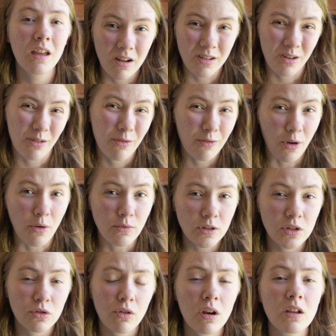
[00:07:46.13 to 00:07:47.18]
on your phone
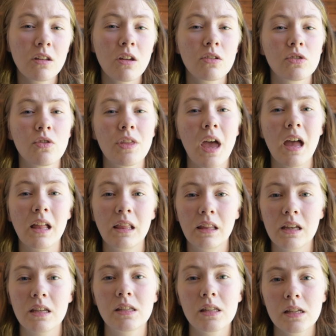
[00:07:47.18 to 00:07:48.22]
screen so that at
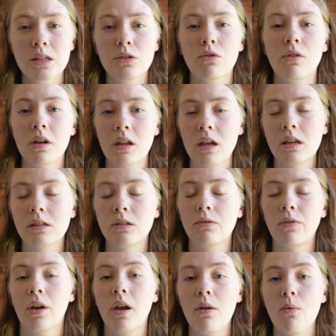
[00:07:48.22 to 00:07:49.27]
least the screen is
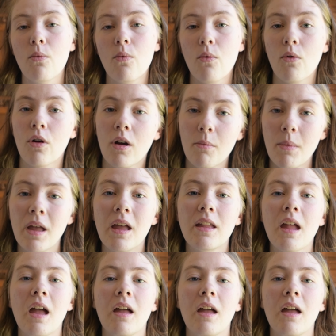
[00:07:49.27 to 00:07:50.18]
very warm and